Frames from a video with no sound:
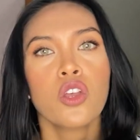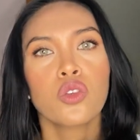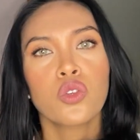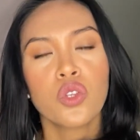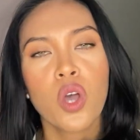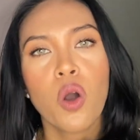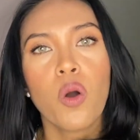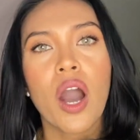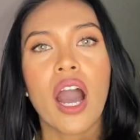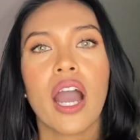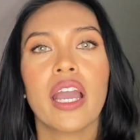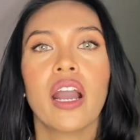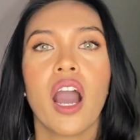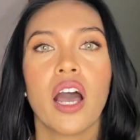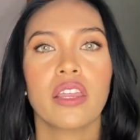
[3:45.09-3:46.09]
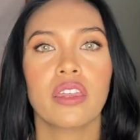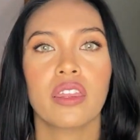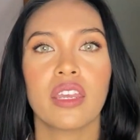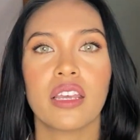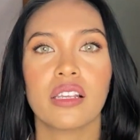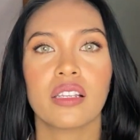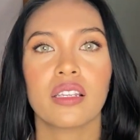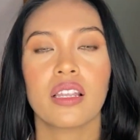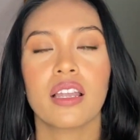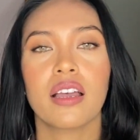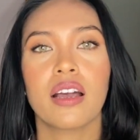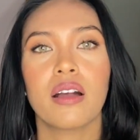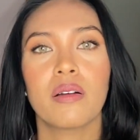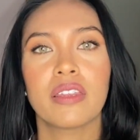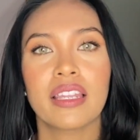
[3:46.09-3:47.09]
So I got this
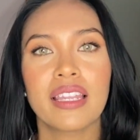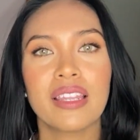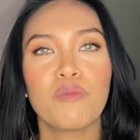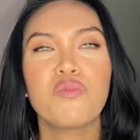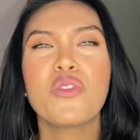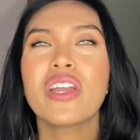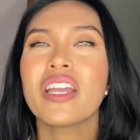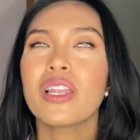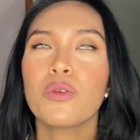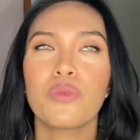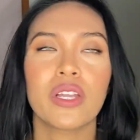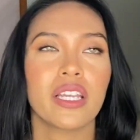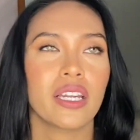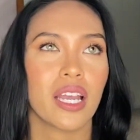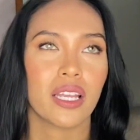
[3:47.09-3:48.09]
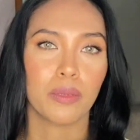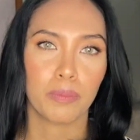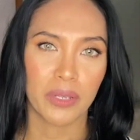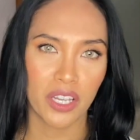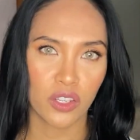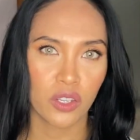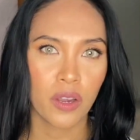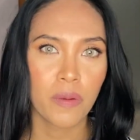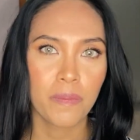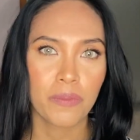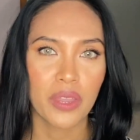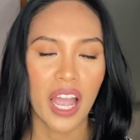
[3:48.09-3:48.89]
really nice blazer.